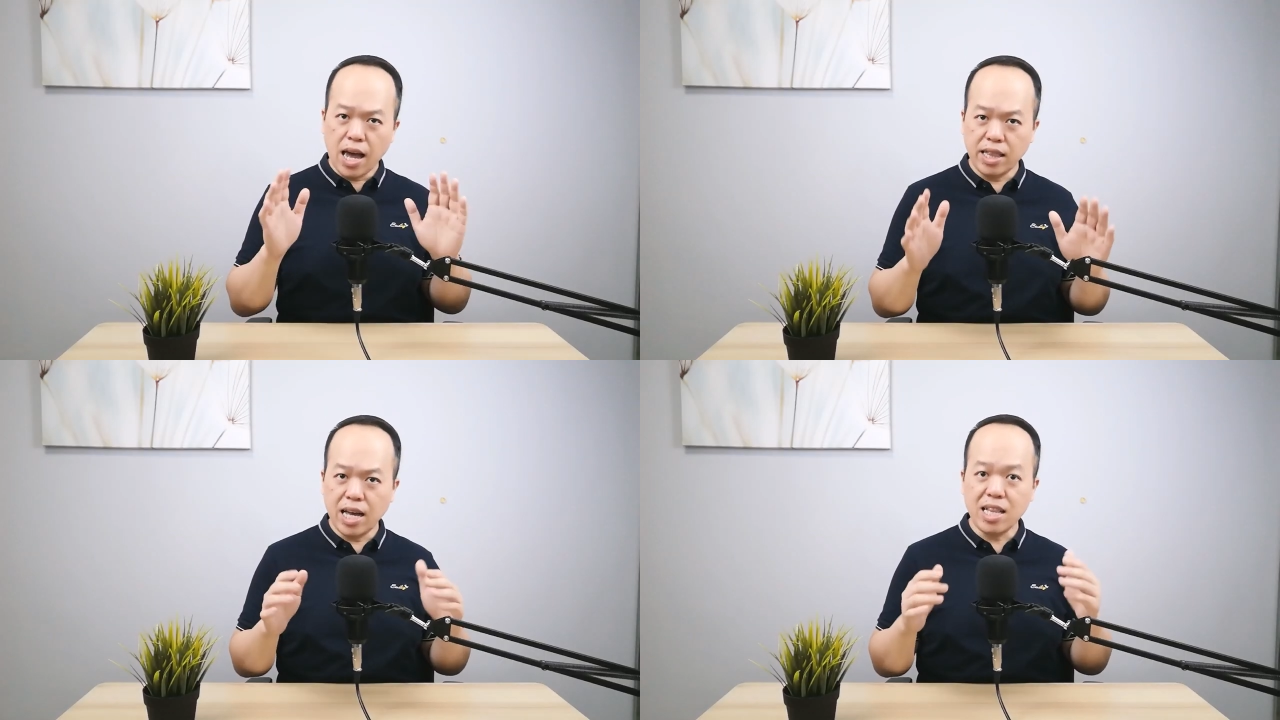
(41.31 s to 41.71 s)

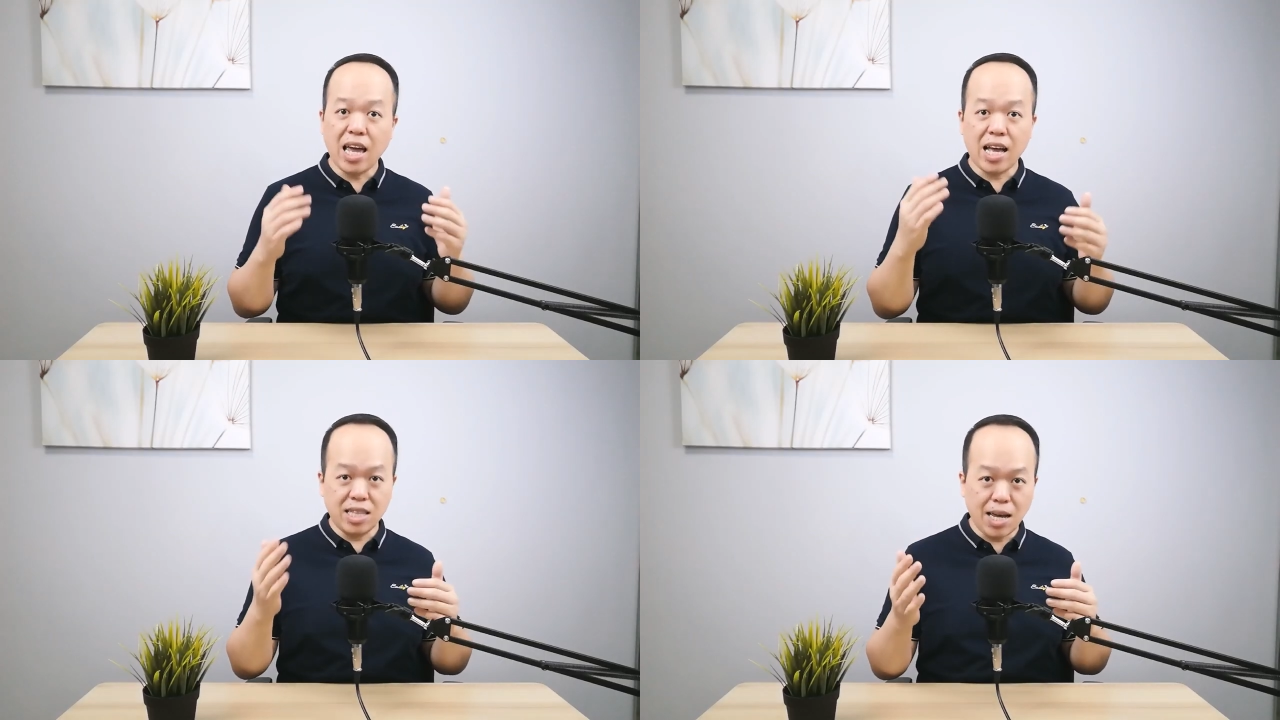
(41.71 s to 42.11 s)
and
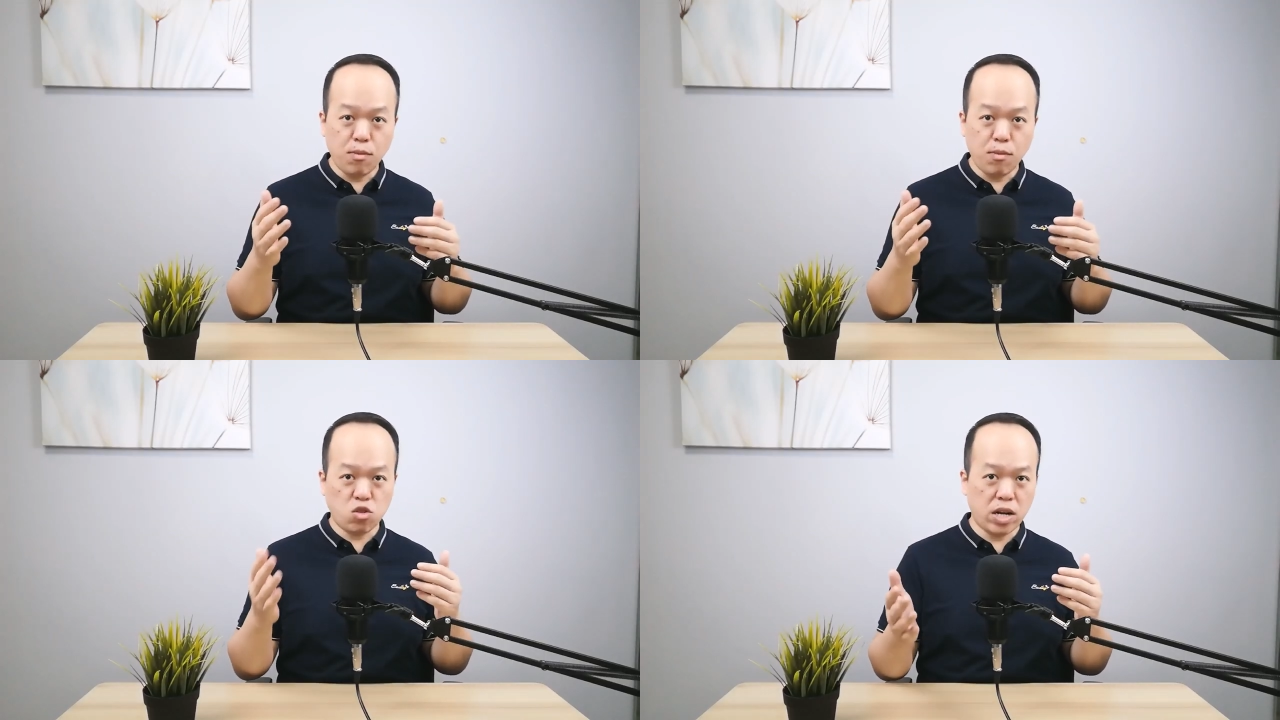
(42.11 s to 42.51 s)
then
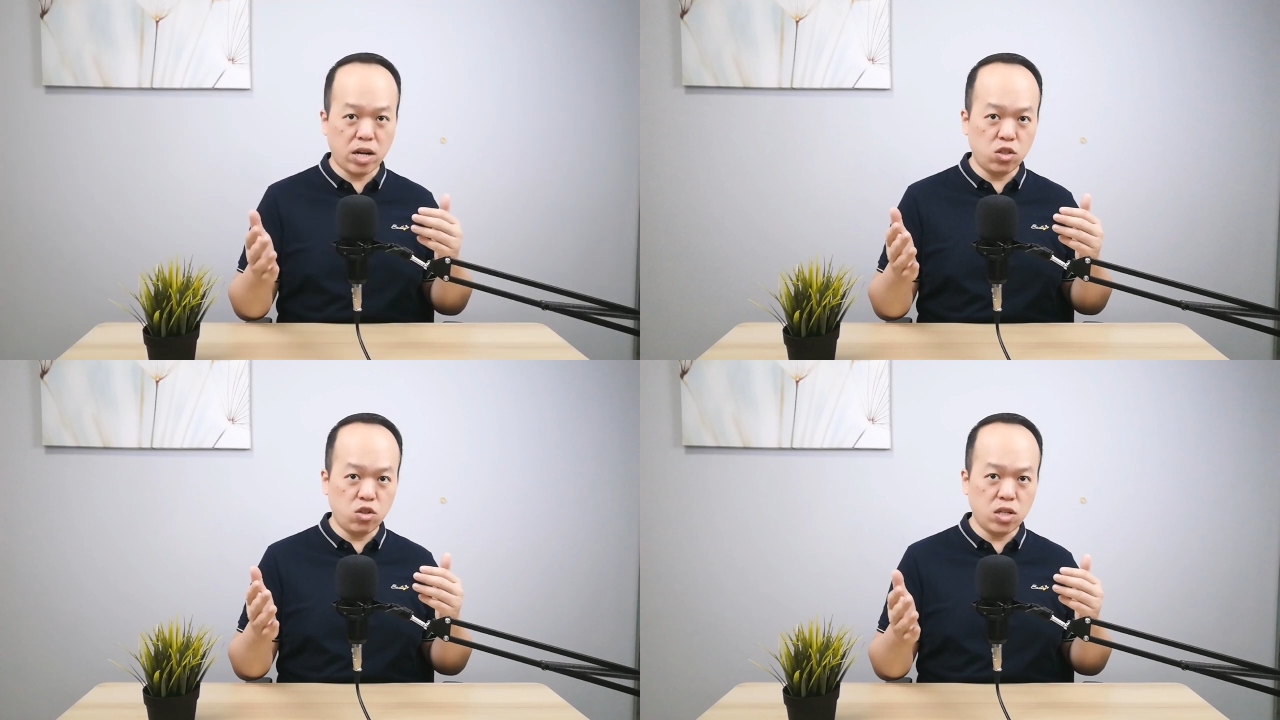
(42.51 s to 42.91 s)
adapt your
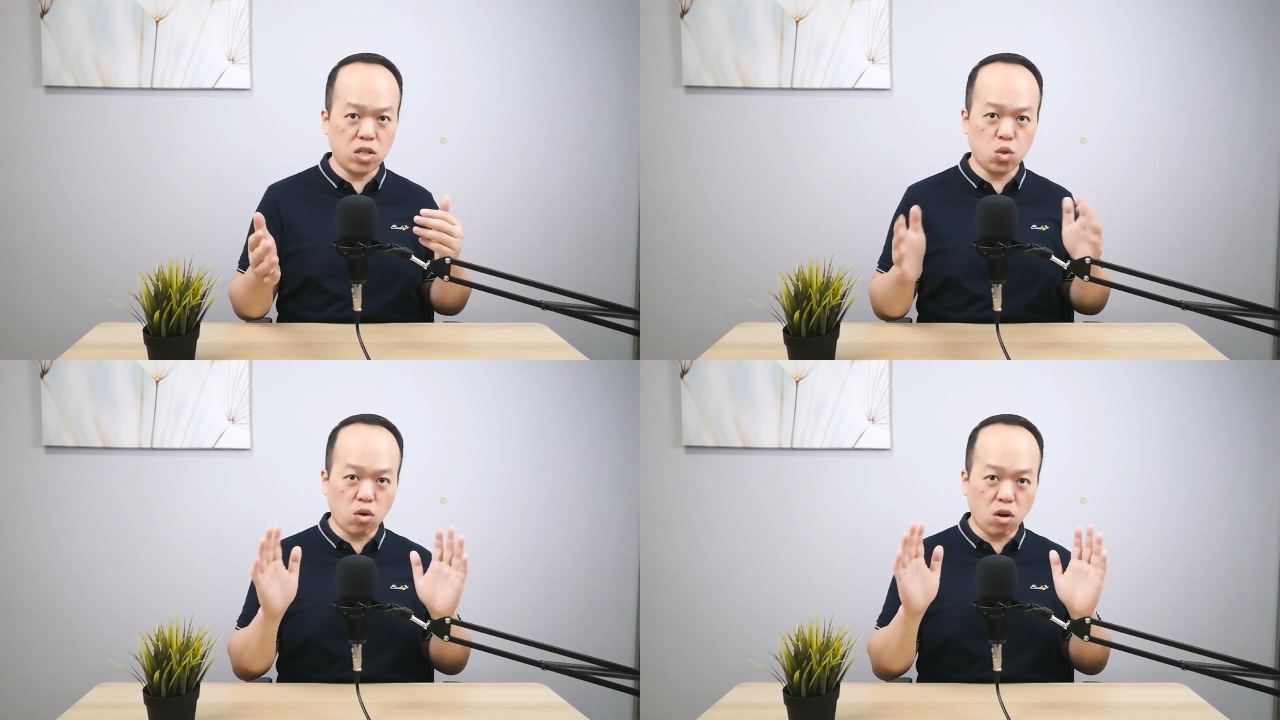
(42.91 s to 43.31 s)

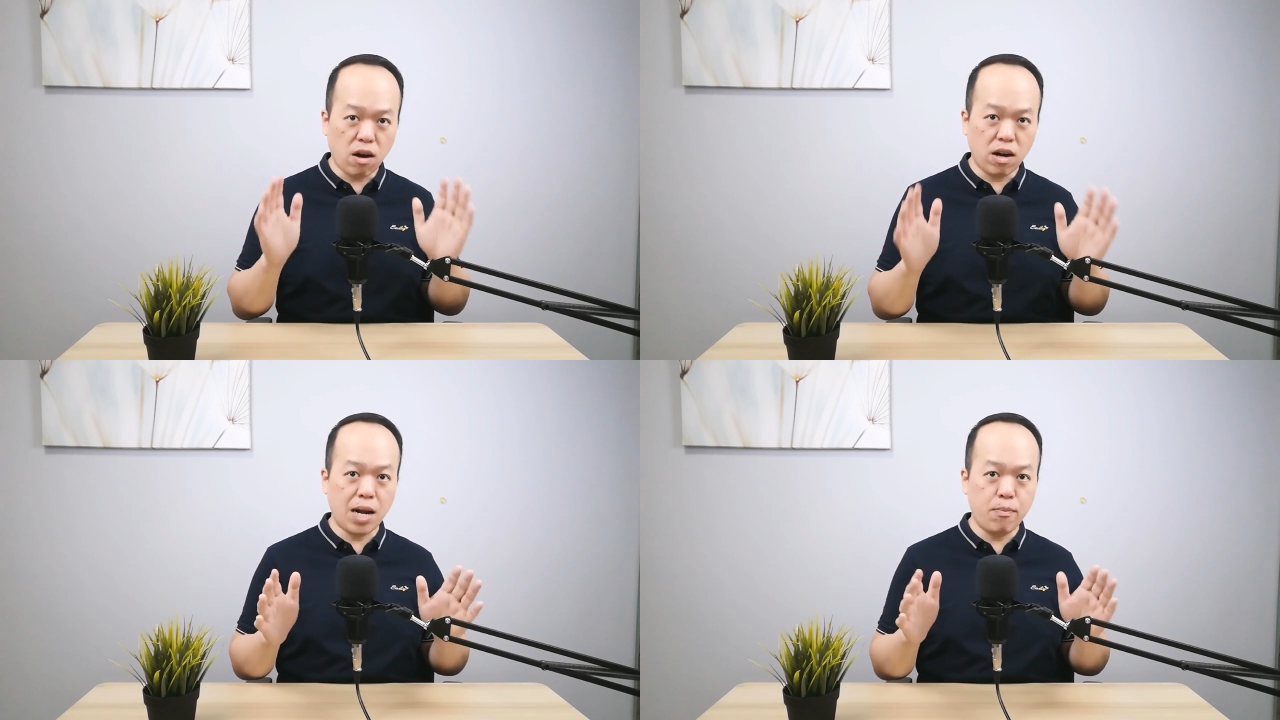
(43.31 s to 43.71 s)
strategies to
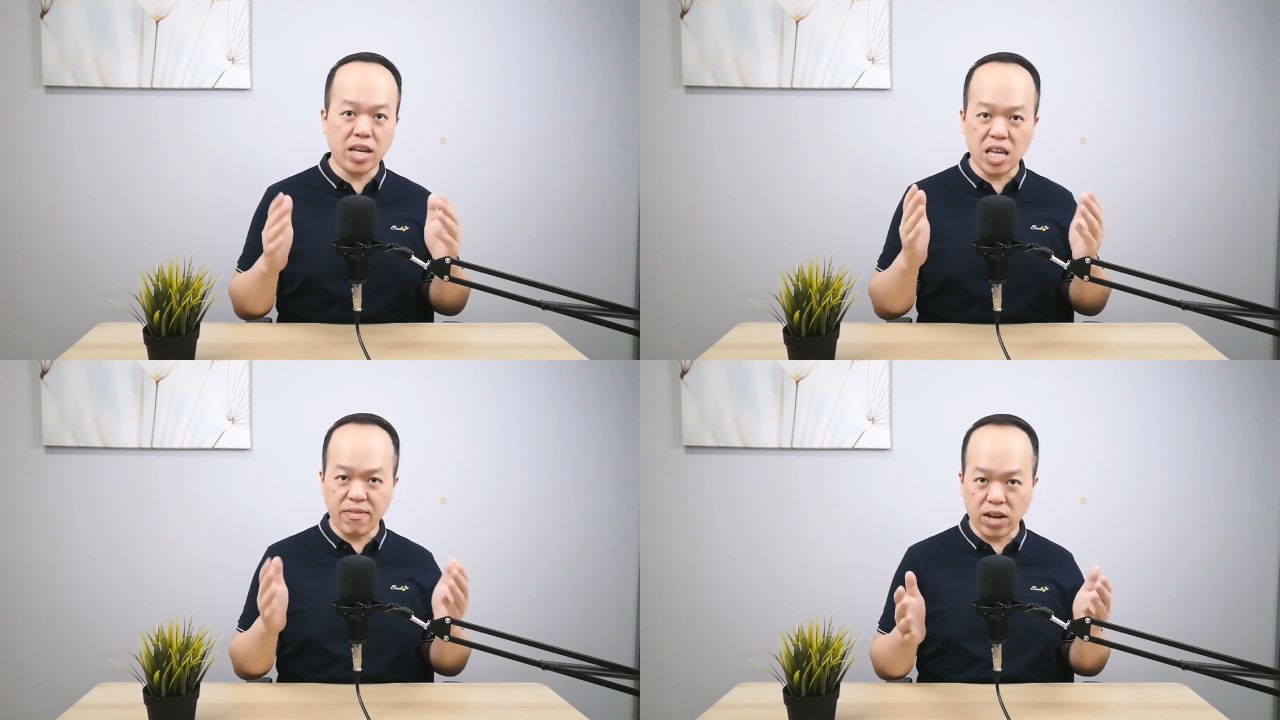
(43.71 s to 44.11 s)

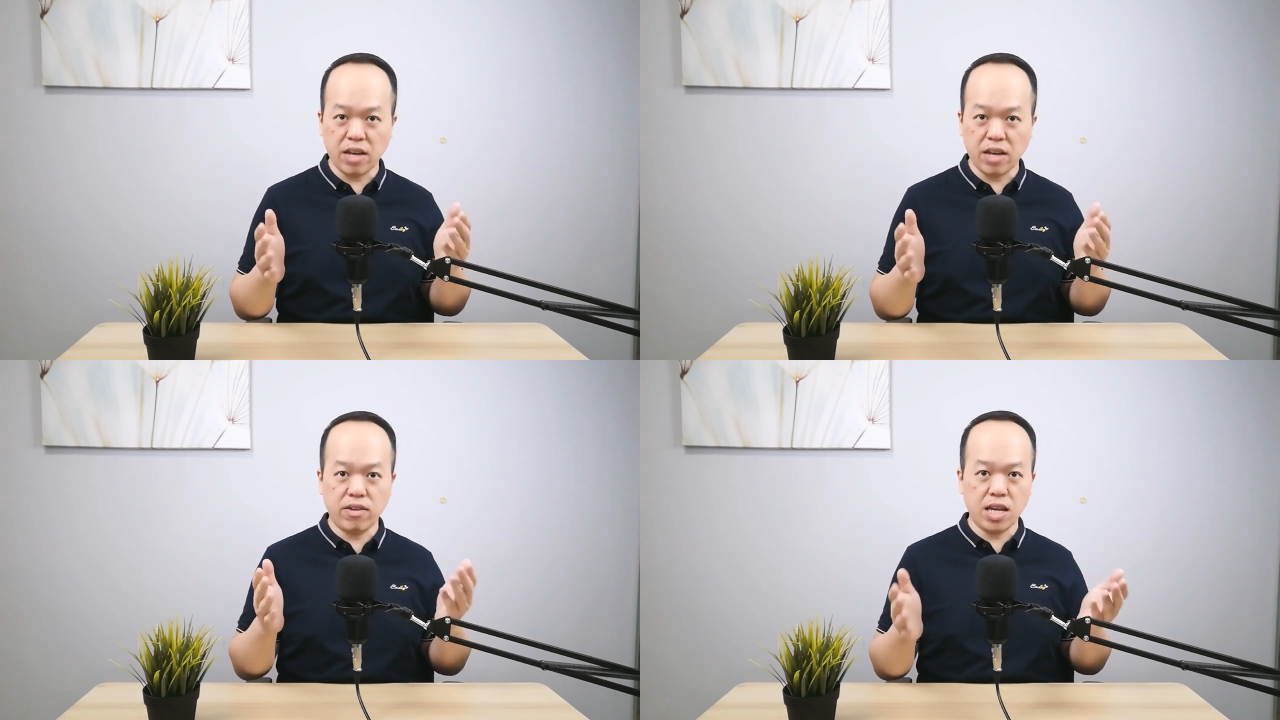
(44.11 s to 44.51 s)
collaborate
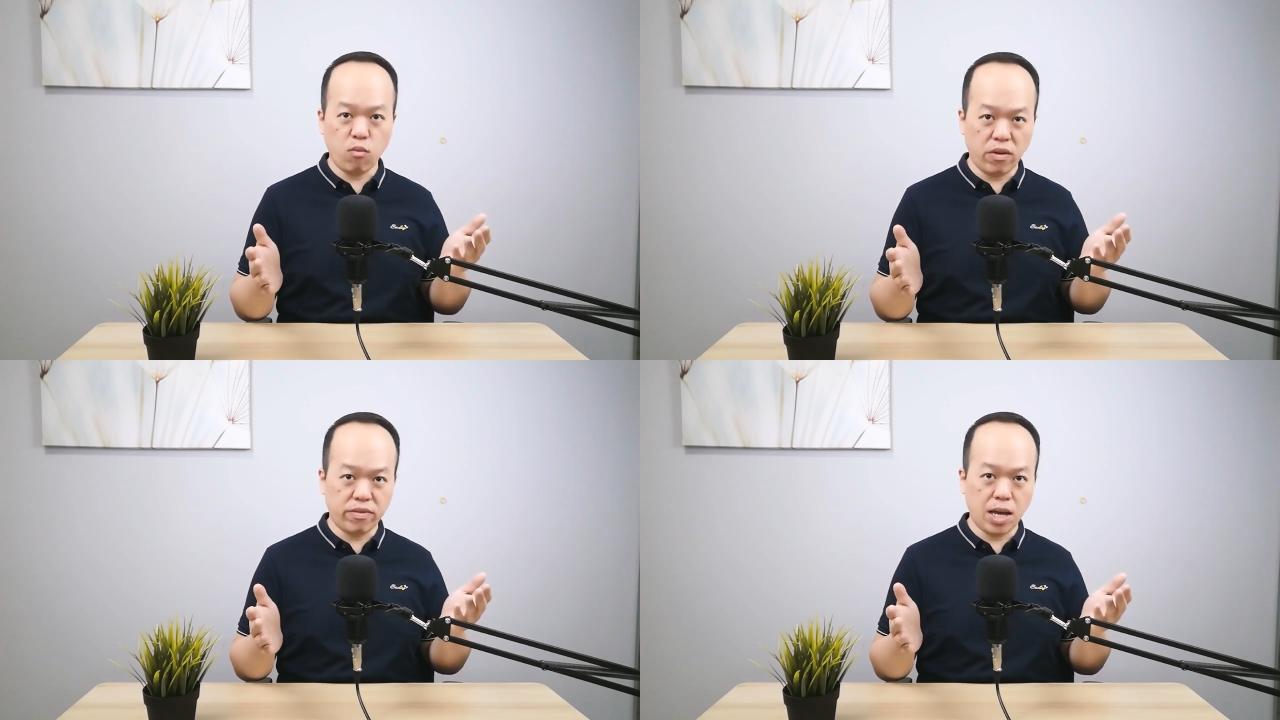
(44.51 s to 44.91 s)
effectively
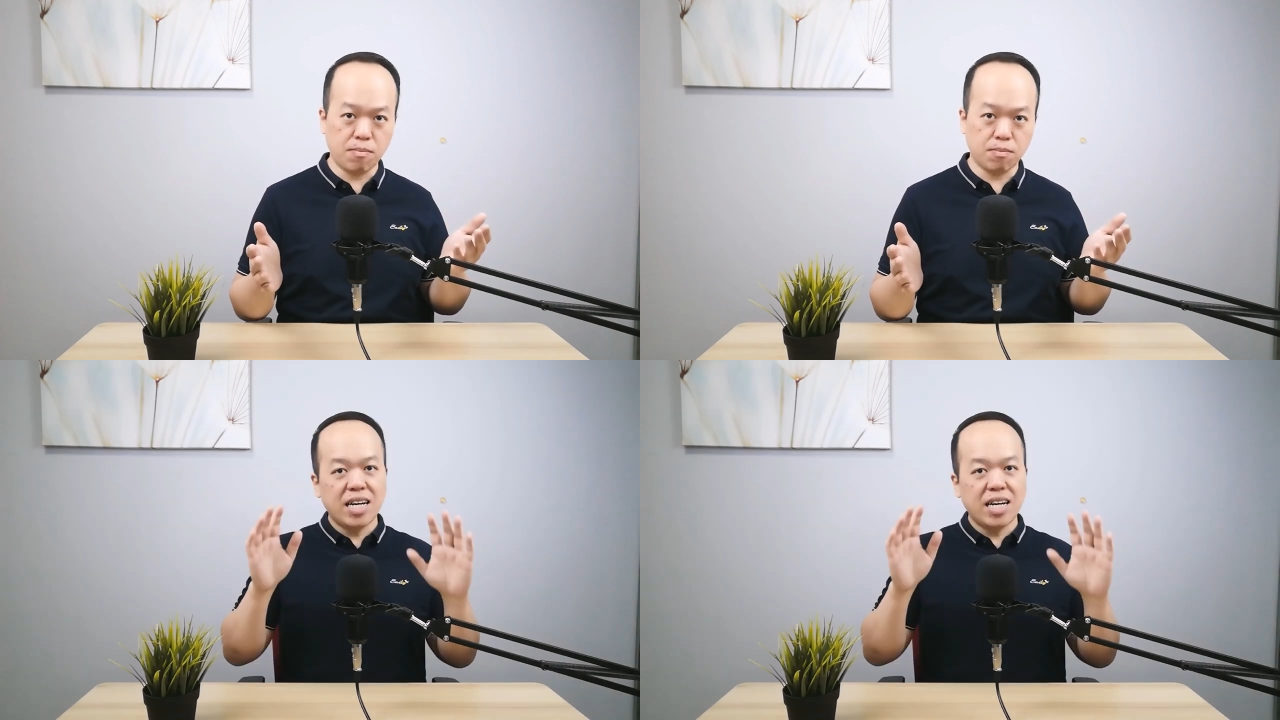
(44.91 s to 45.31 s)
with them.